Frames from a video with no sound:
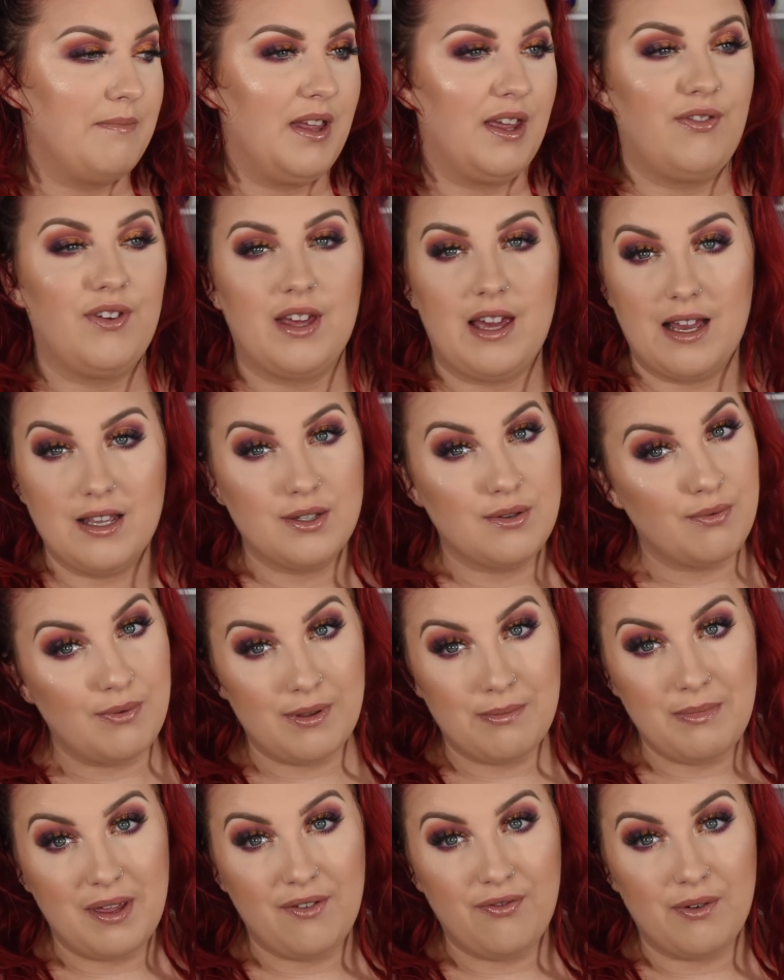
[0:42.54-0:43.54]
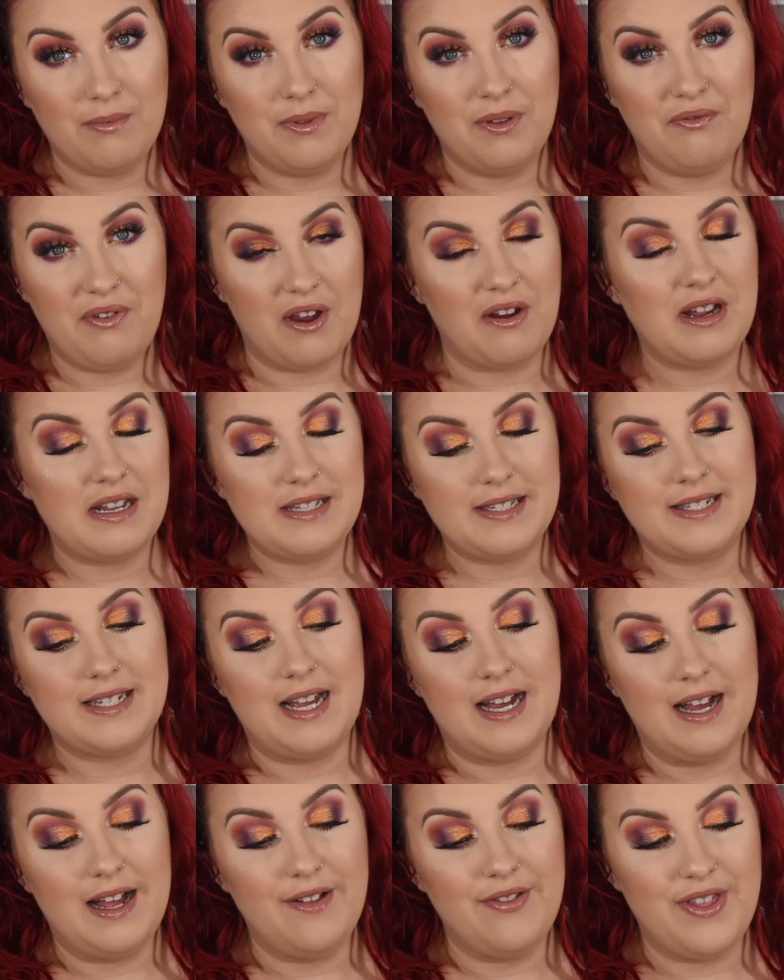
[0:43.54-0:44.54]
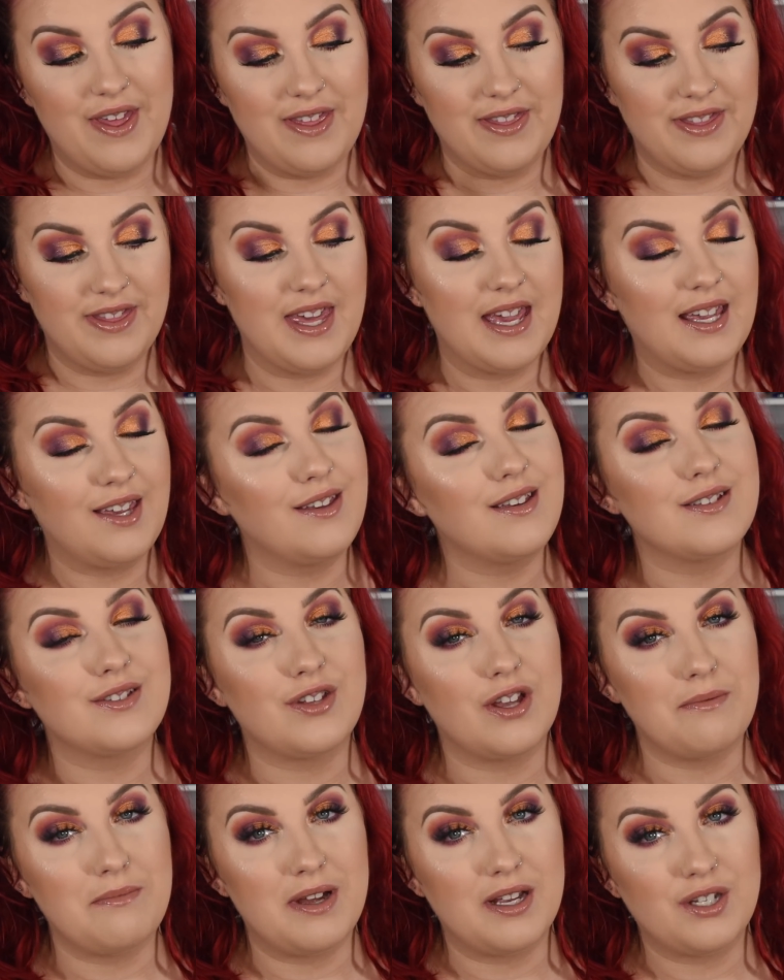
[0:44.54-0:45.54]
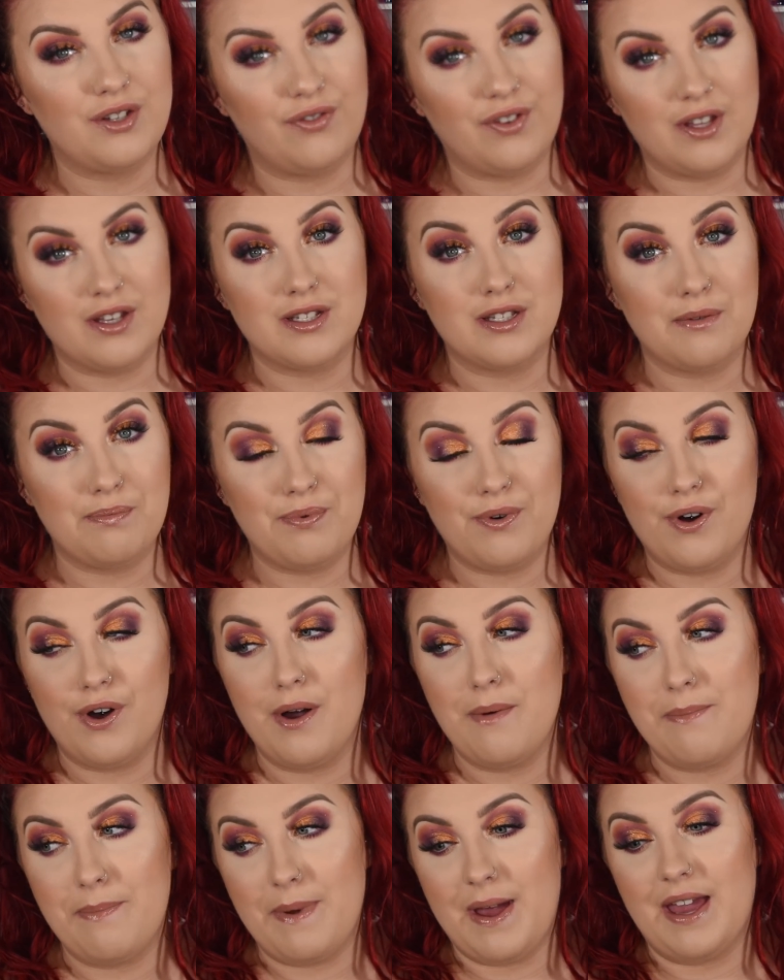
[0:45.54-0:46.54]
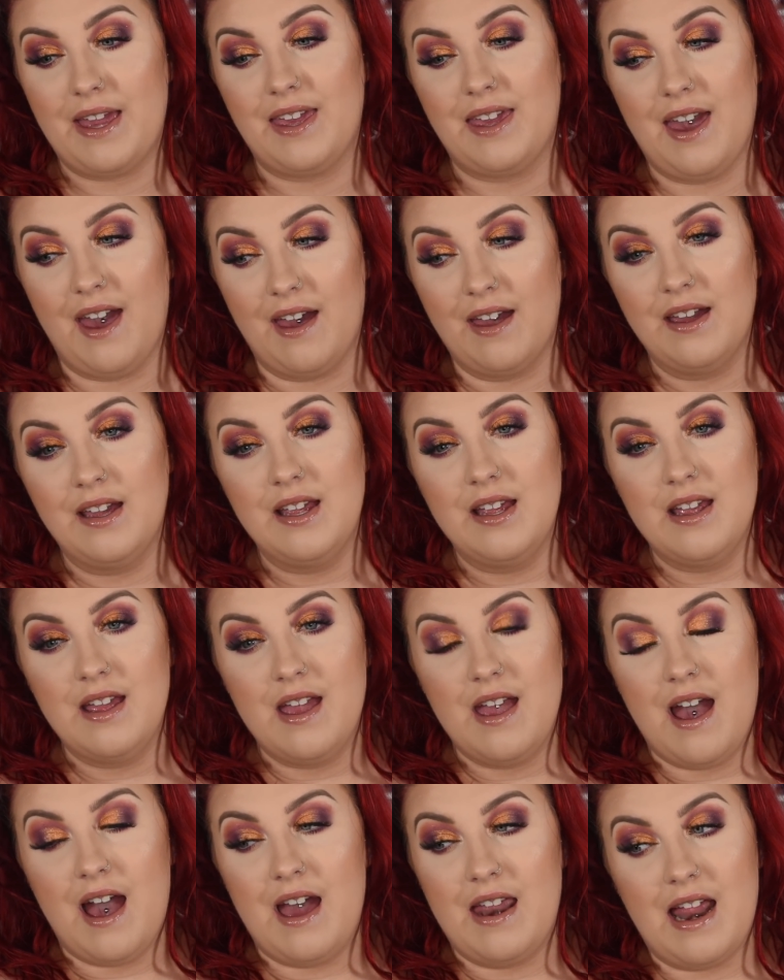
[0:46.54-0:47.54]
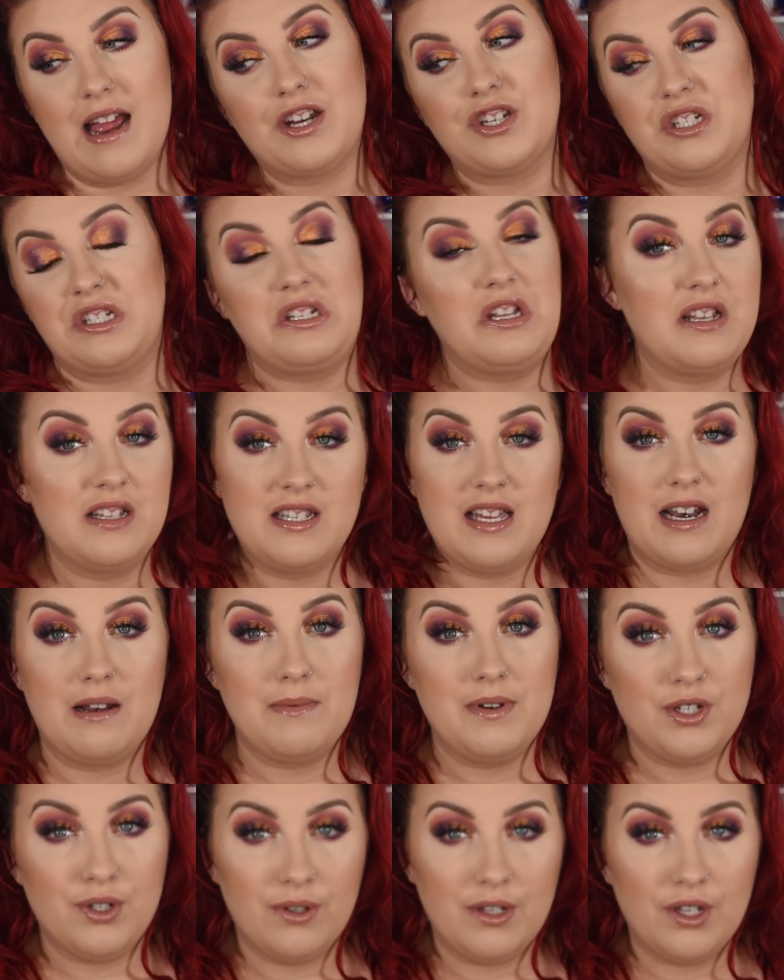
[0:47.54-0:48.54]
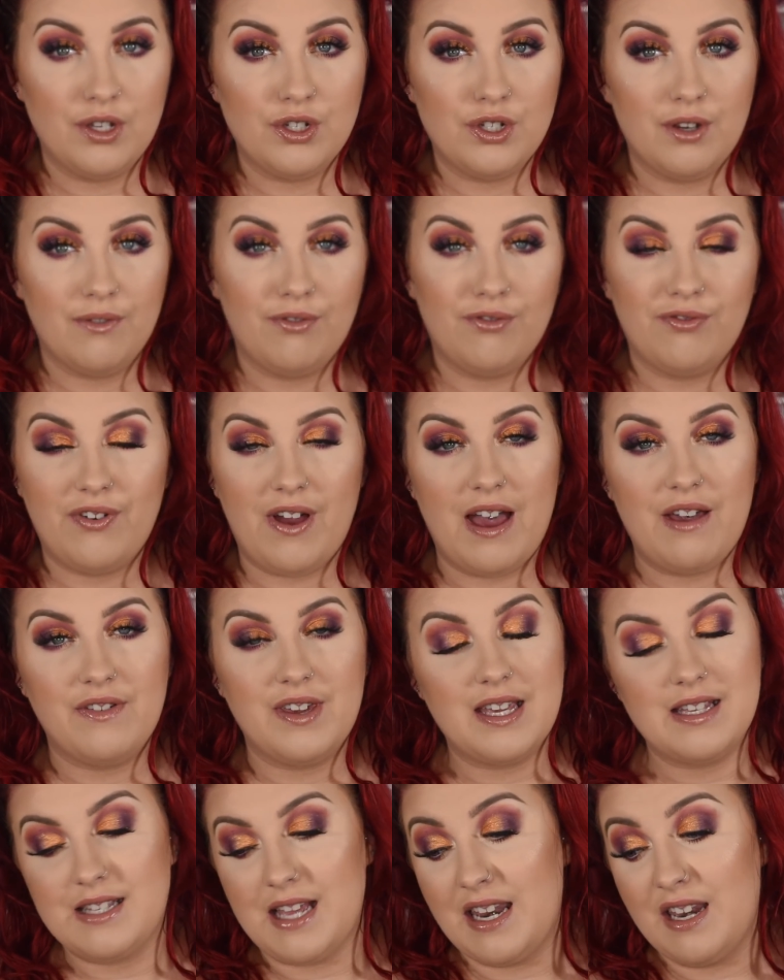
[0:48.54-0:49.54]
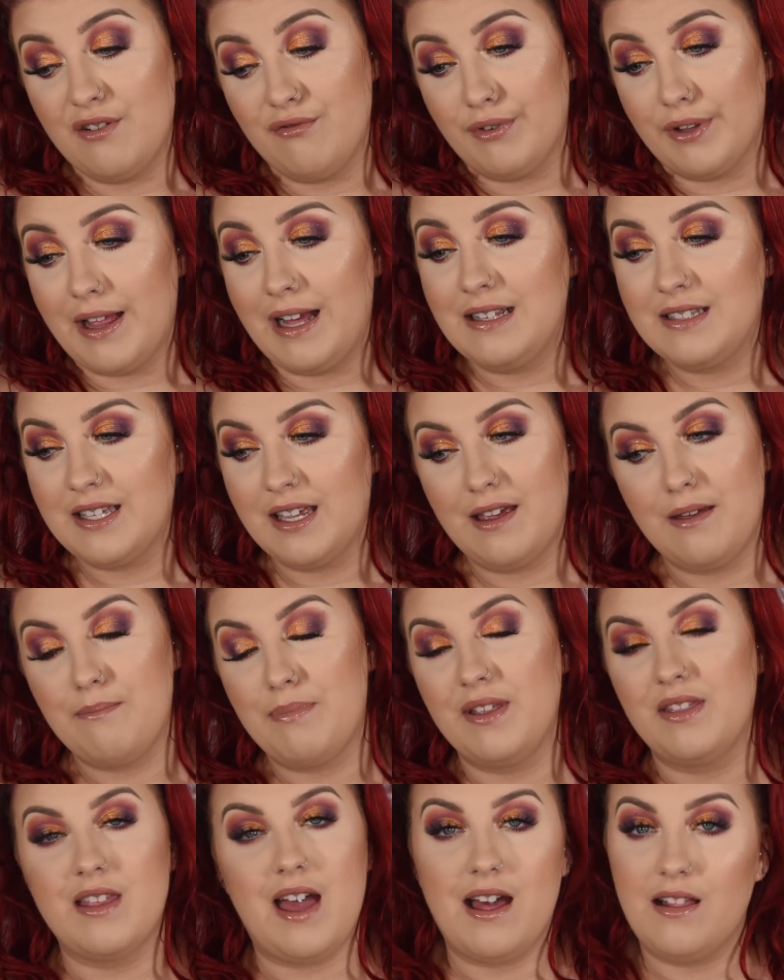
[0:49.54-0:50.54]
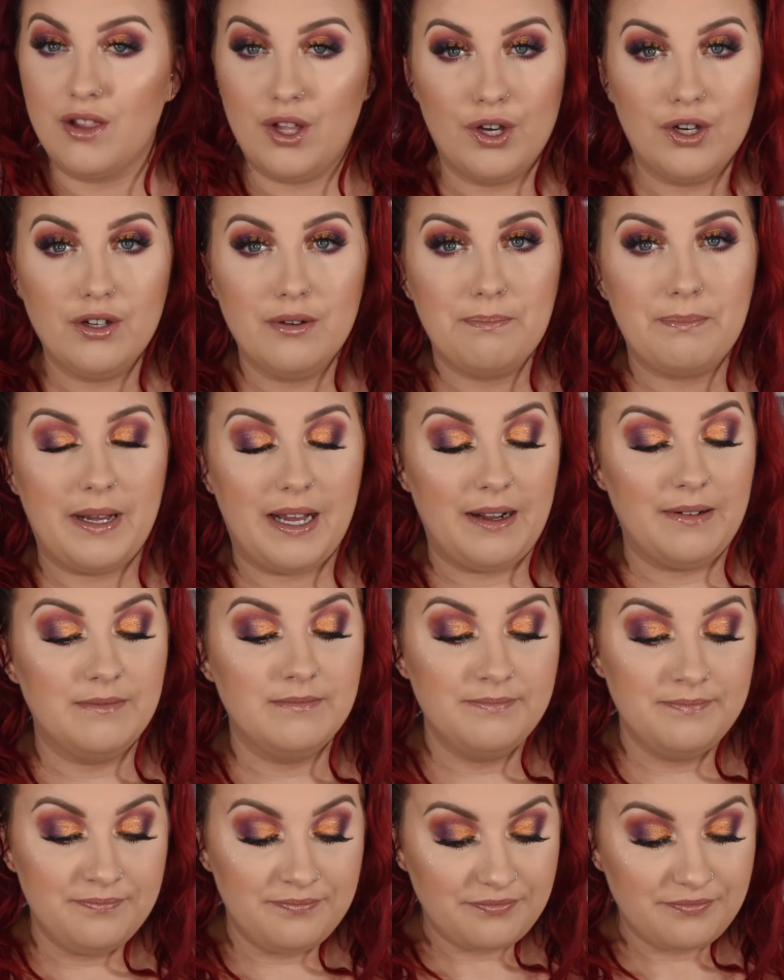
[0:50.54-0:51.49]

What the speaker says: If you guys were with me from the very start, then thank you so much for your support. But yeah, it actually turns out I've been doing YouTube for 5 years. I didn't realize it had been that long, but